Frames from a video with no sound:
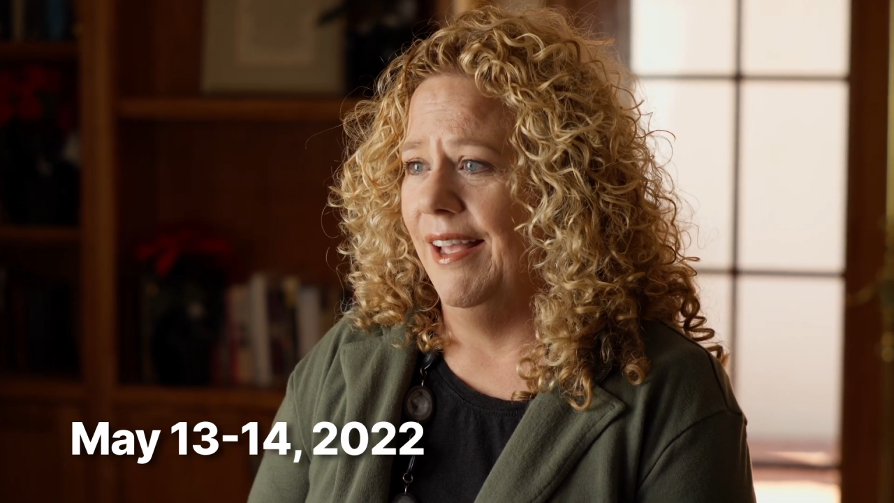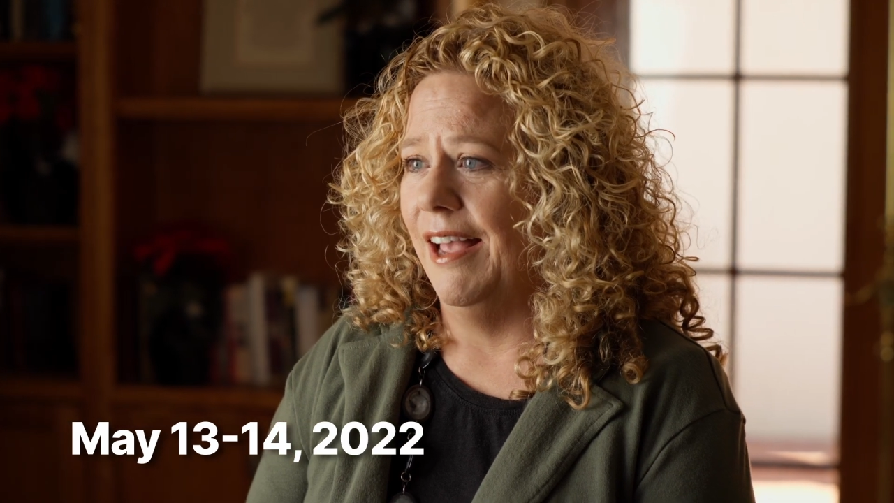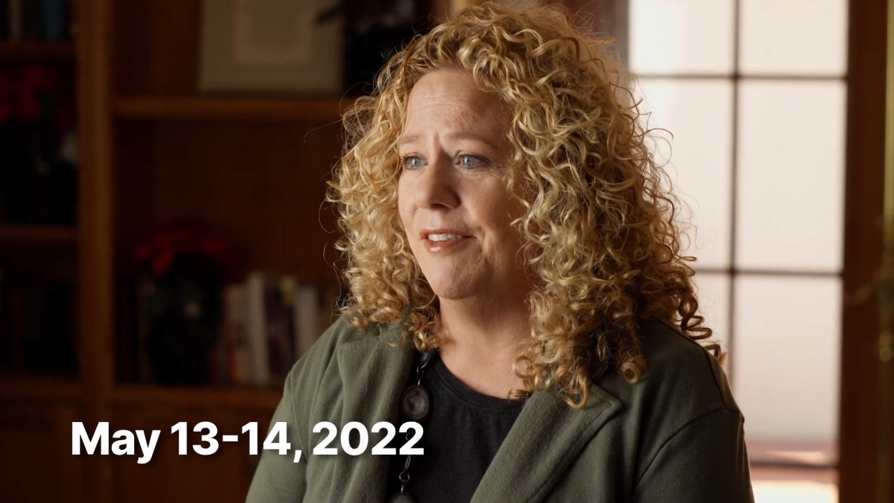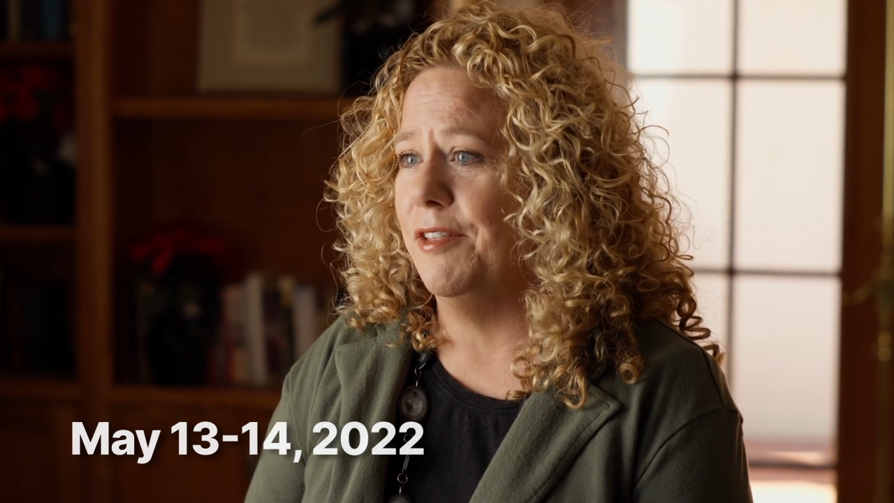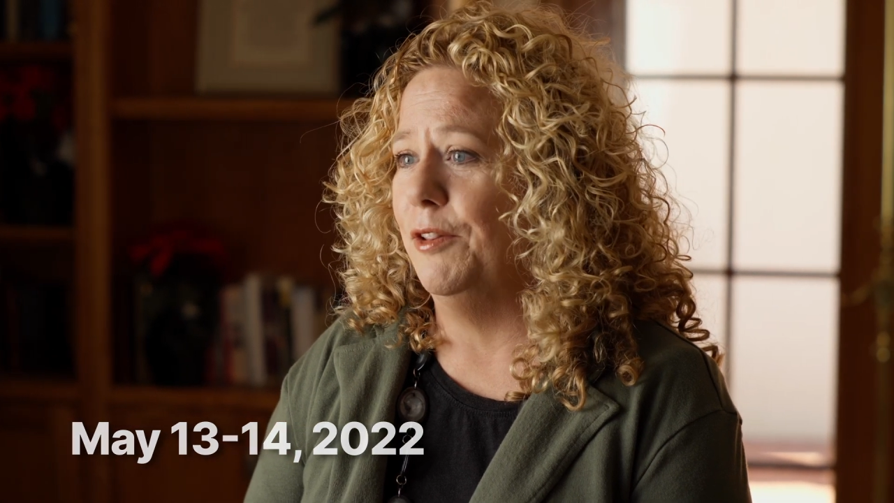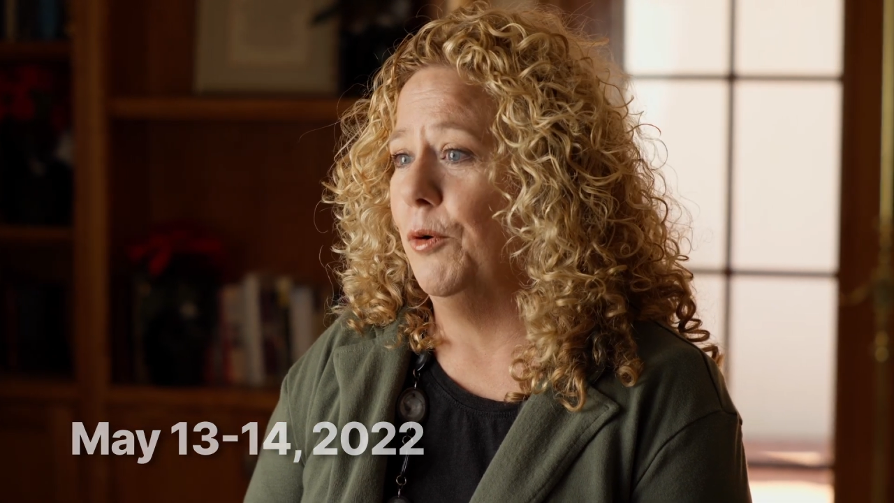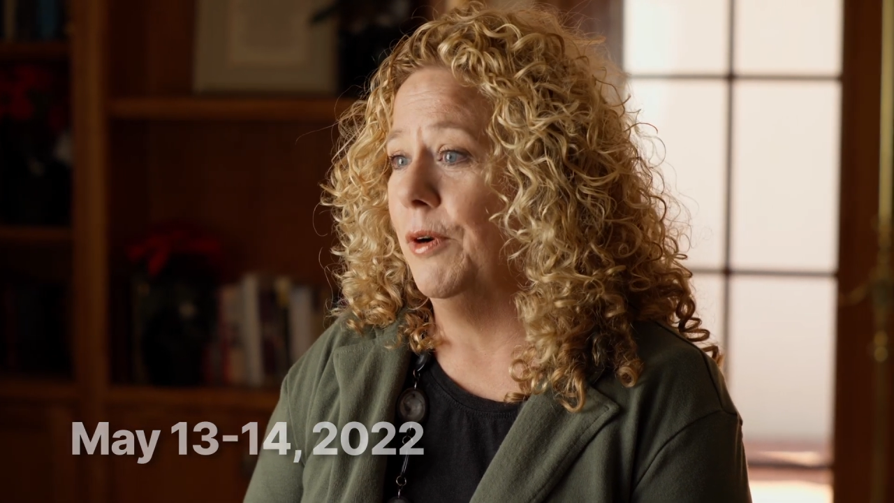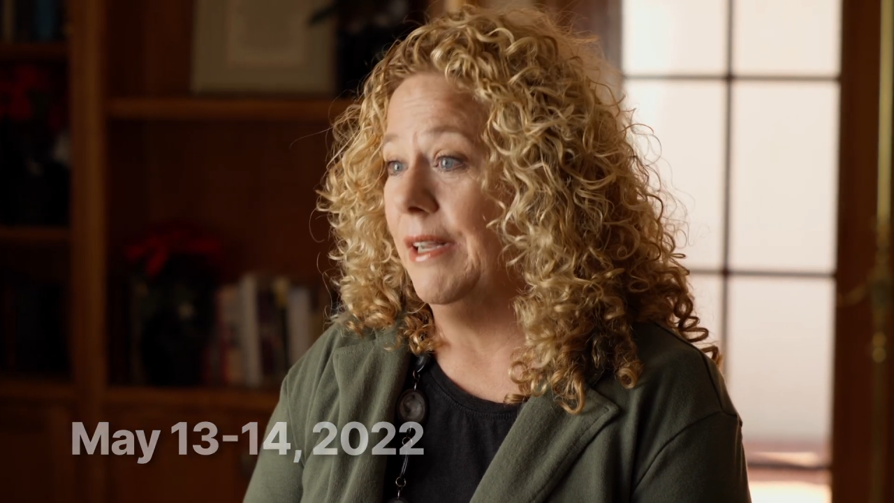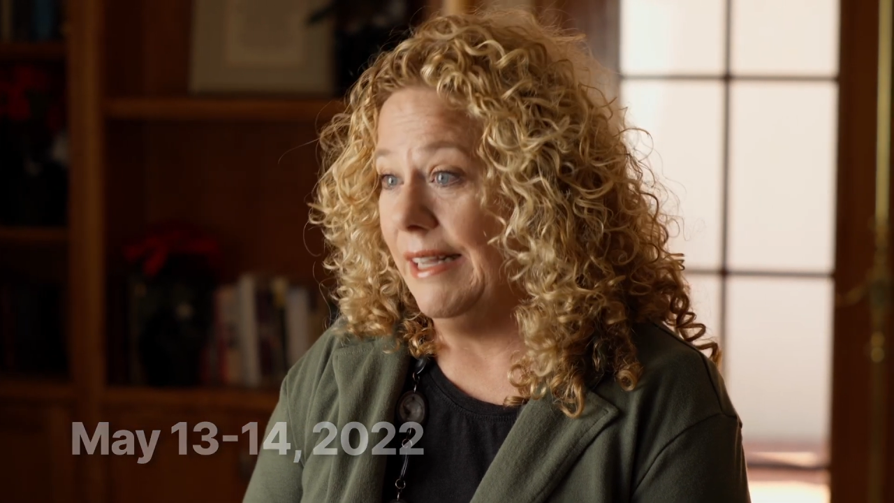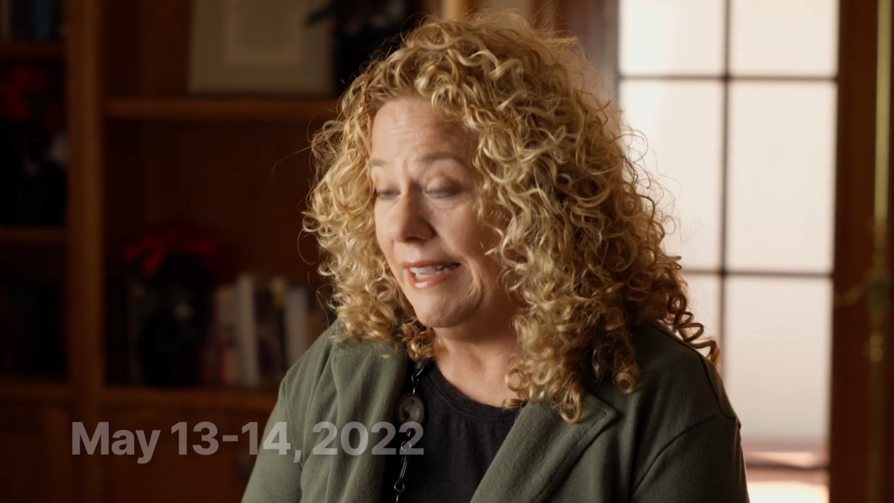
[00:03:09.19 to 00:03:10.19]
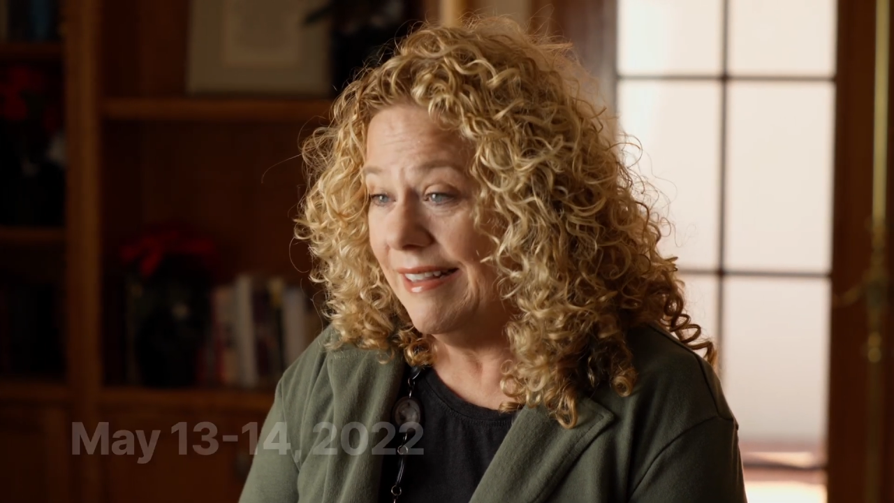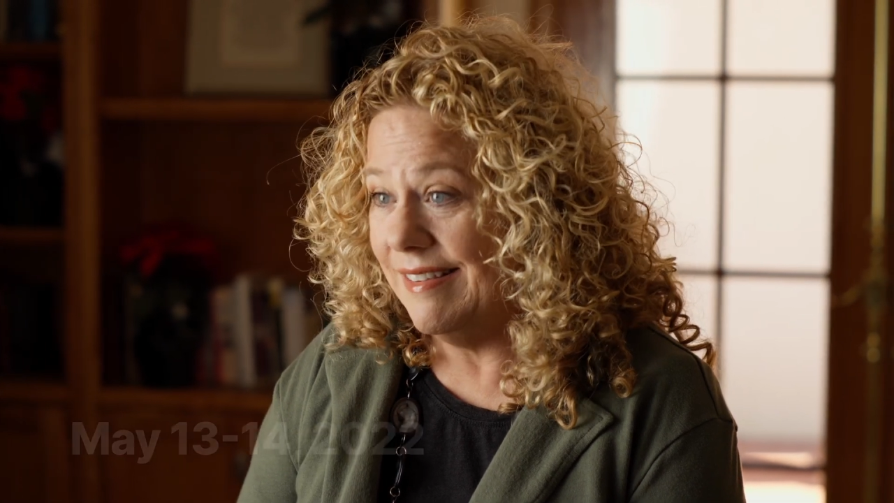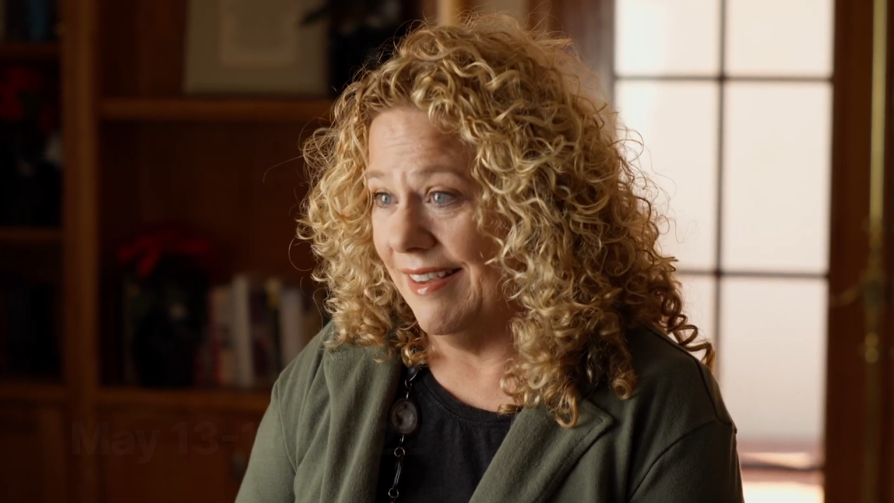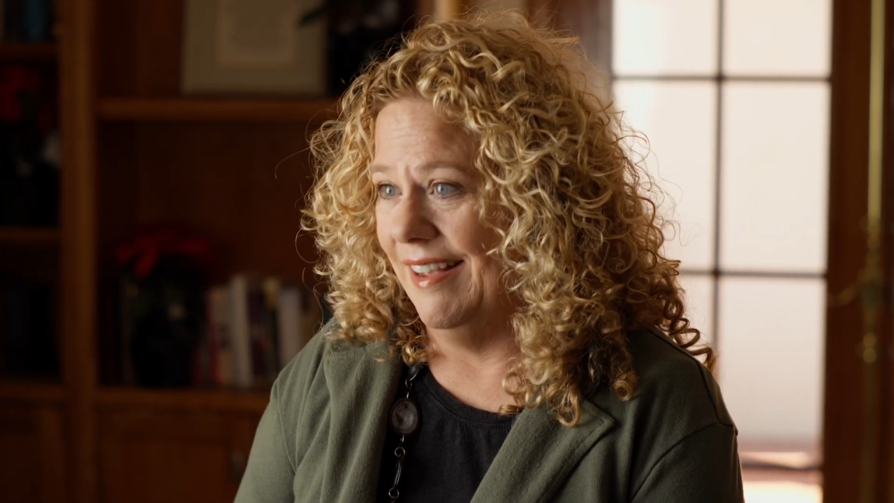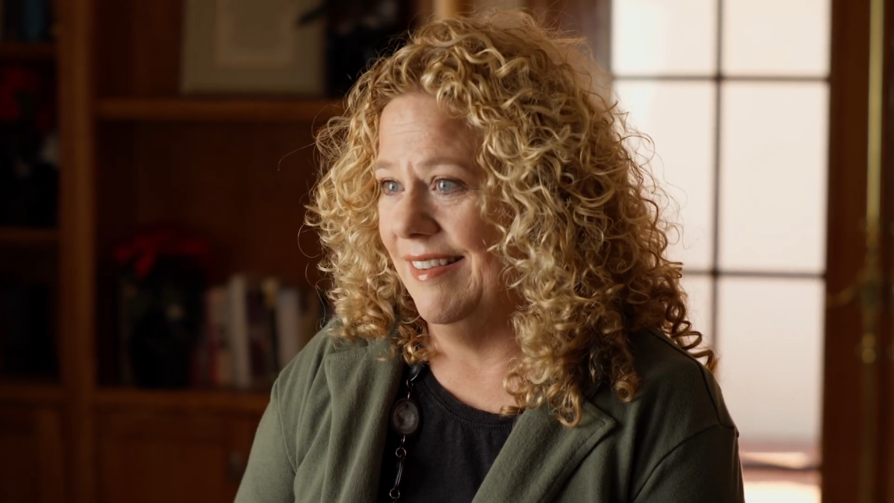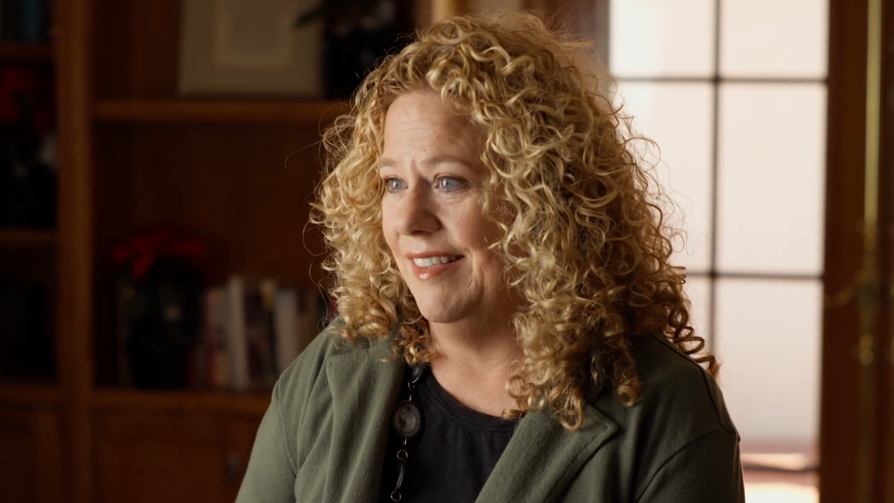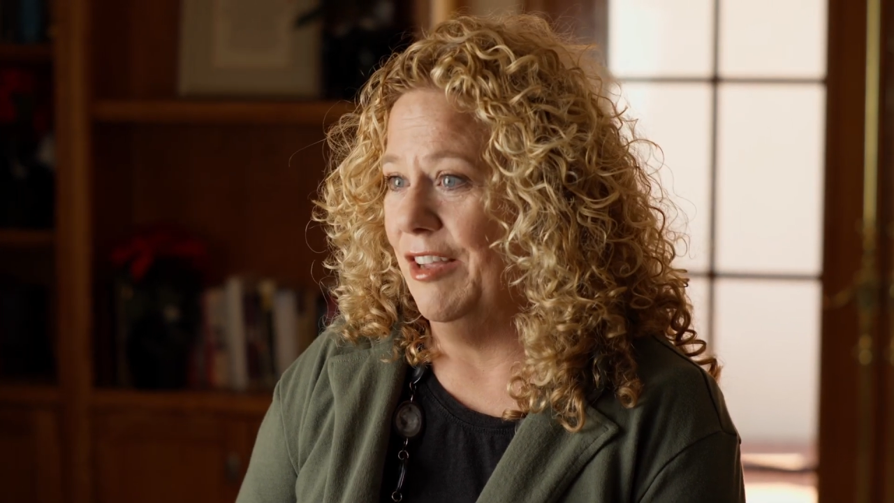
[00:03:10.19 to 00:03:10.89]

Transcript: as the Lord leads us